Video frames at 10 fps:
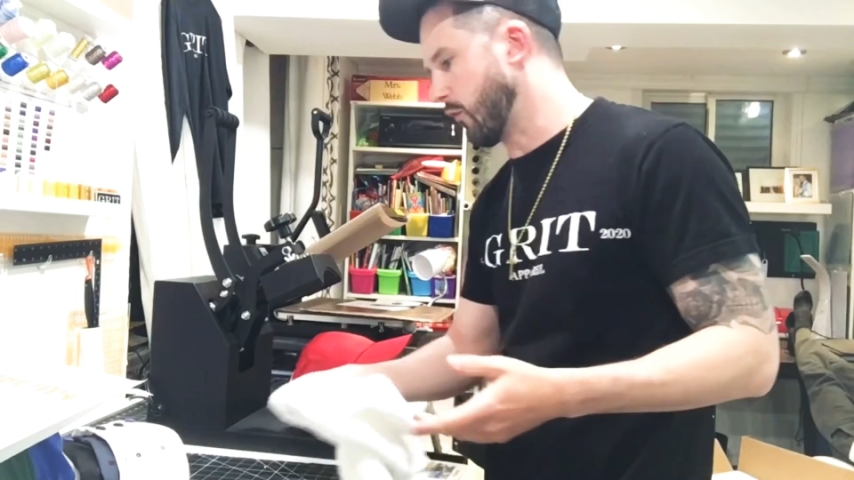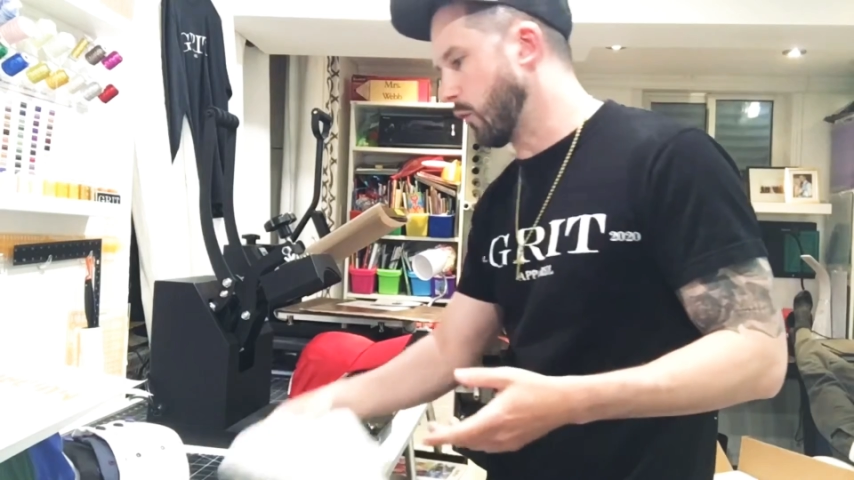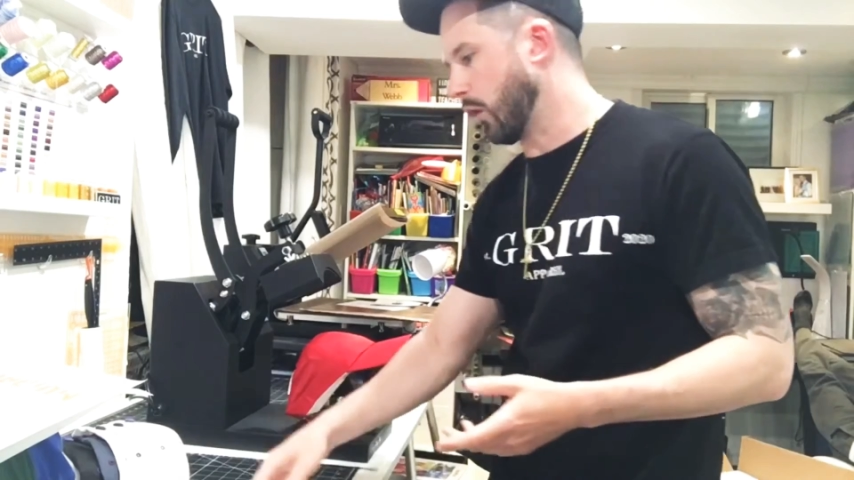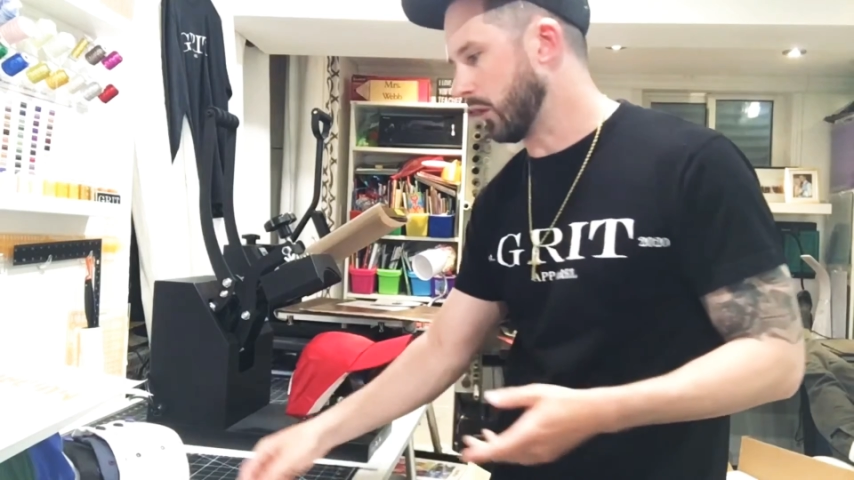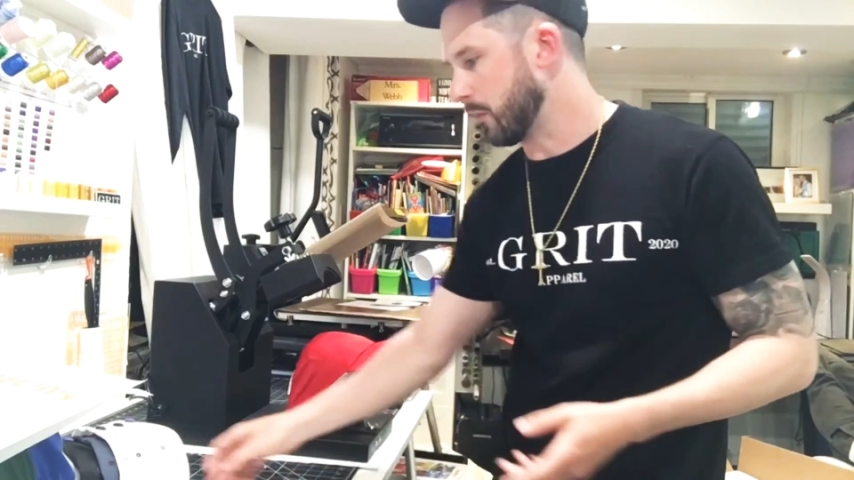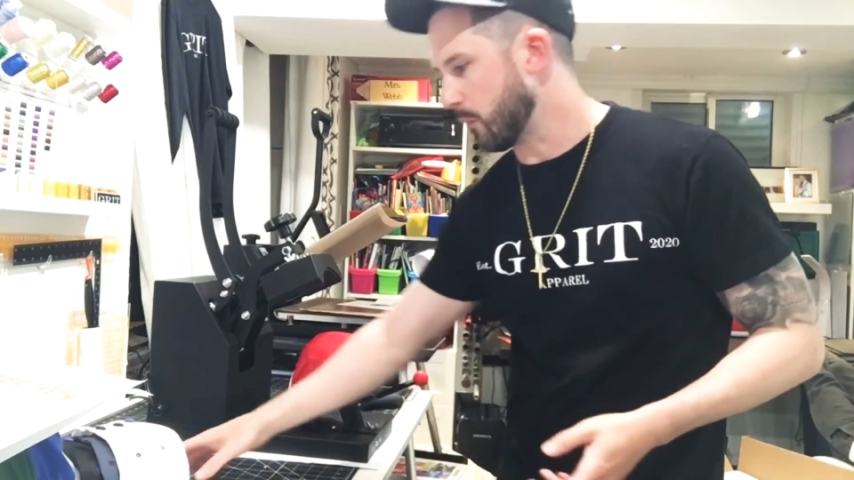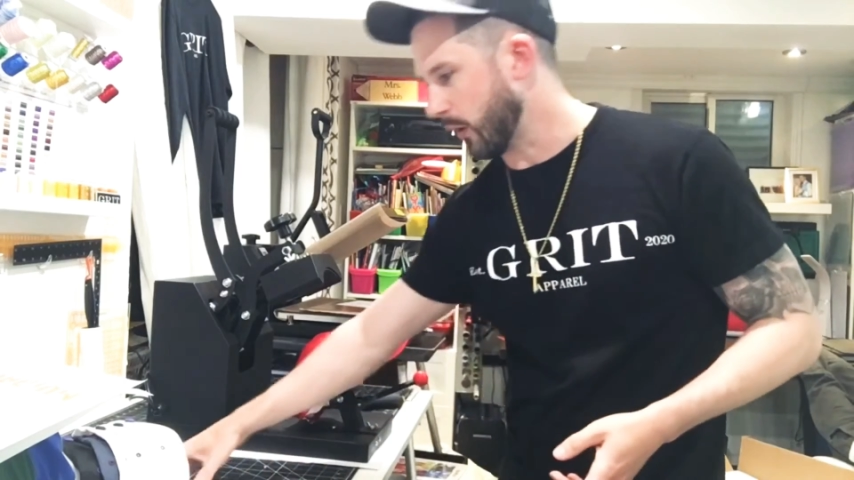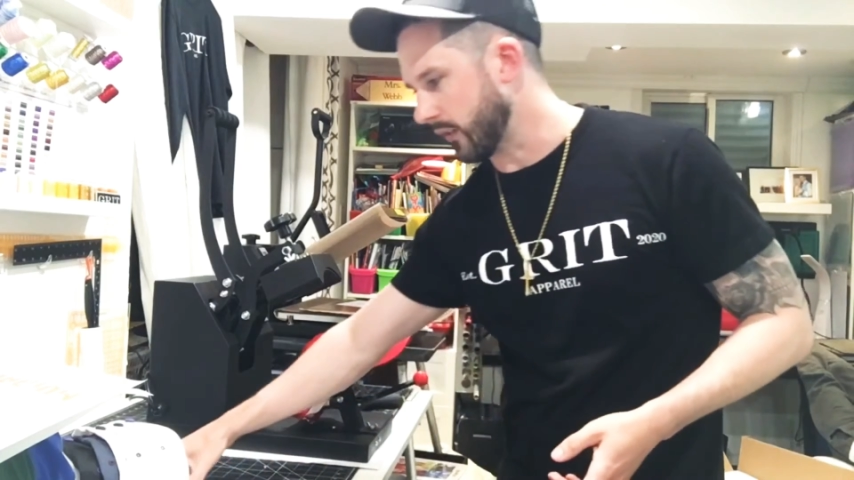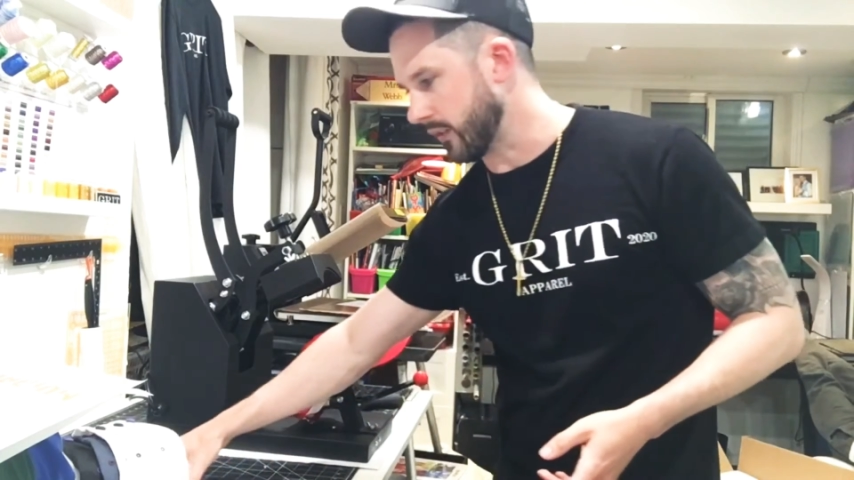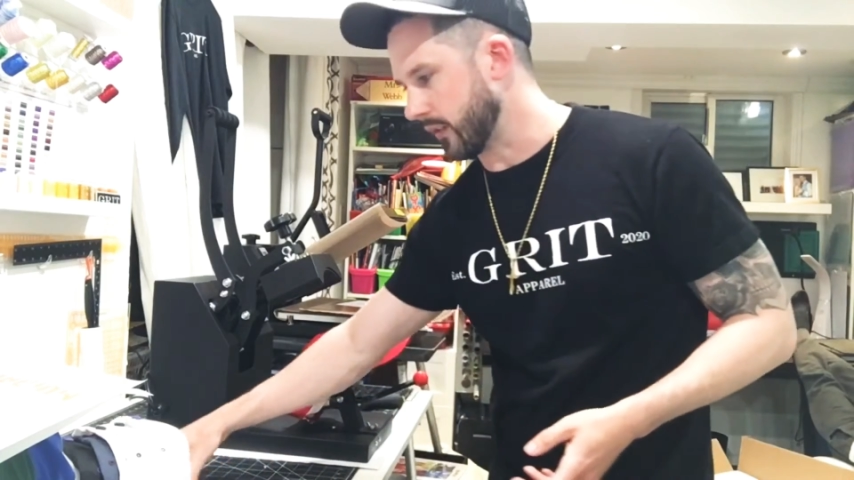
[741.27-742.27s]
if you are going to be
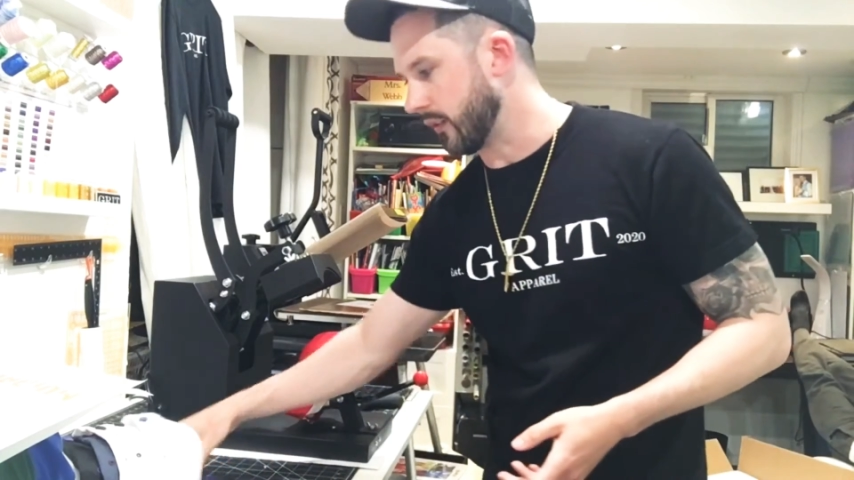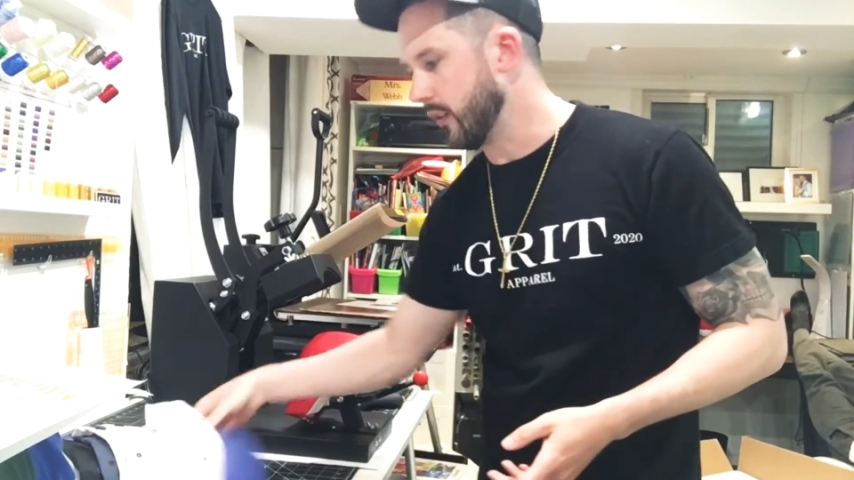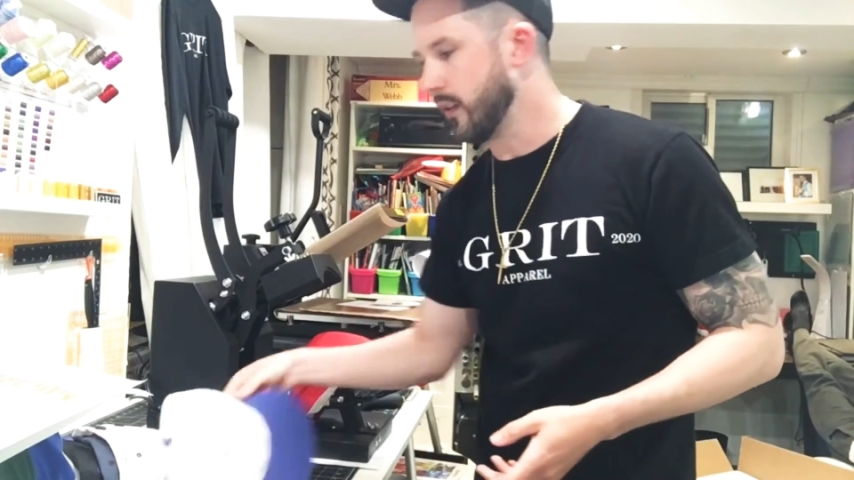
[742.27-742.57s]
pressing,